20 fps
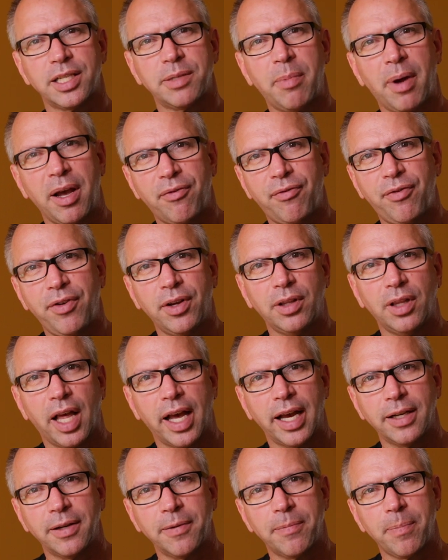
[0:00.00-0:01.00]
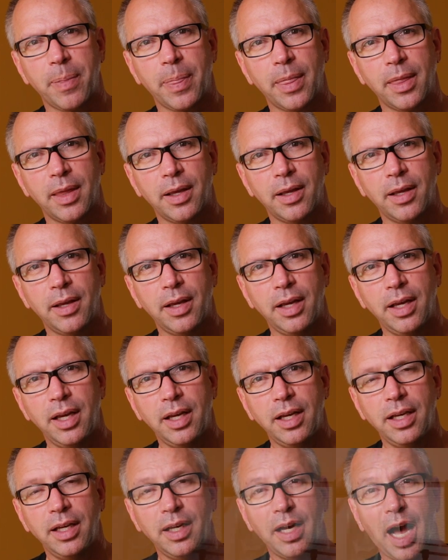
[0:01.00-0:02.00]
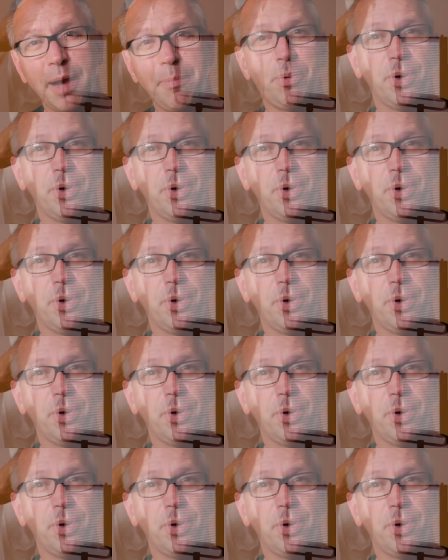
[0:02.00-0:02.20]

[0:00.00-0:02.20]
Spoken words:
as my fill light. I